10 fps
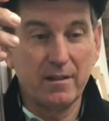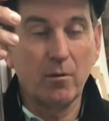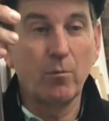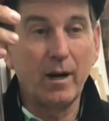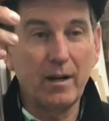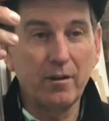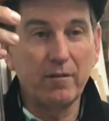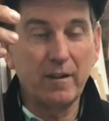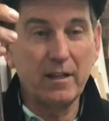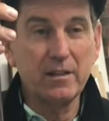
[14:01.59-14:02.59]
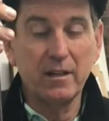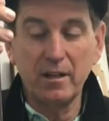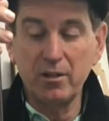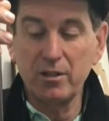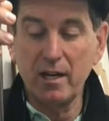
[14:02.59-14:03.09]
a radial face on
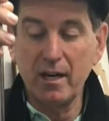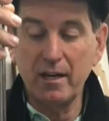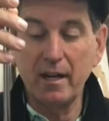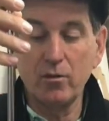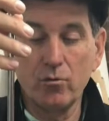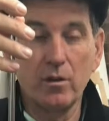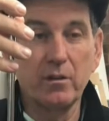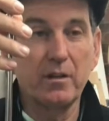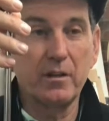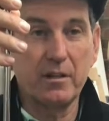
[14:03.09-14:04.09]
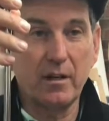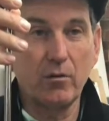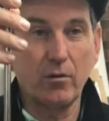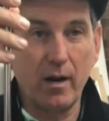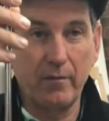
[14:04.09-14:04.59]
each side drilled in the
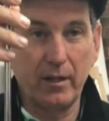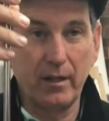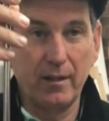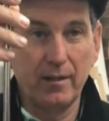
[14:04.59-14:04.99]
center of gravity.